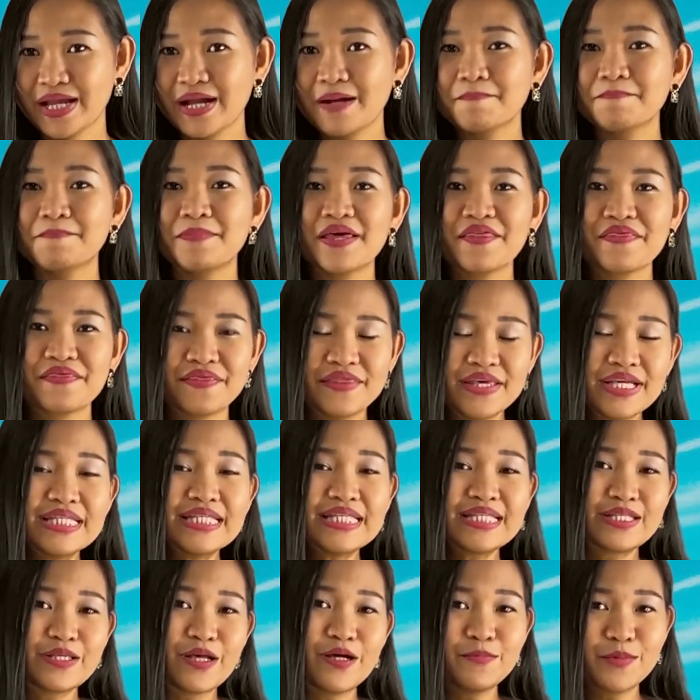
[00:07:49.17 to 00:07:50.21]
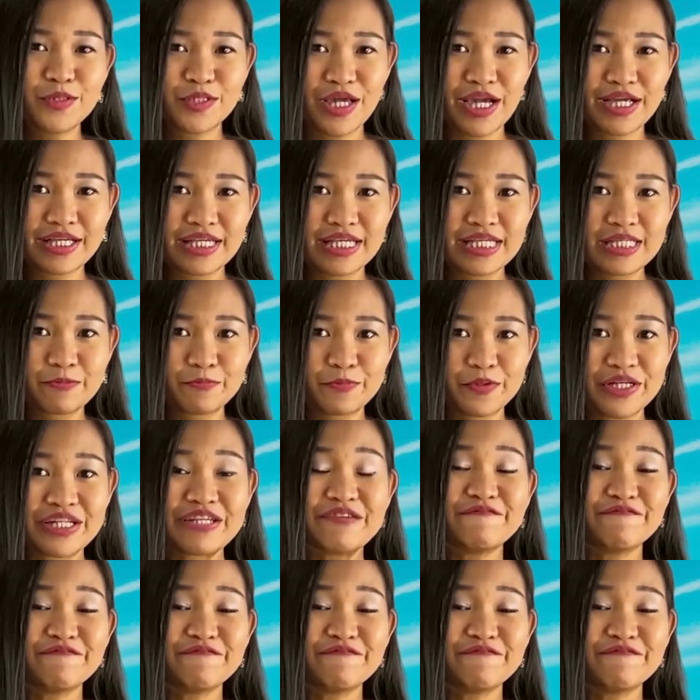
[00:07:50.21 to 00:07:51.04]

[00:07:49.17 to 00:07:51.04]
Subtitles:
But this subject is pretty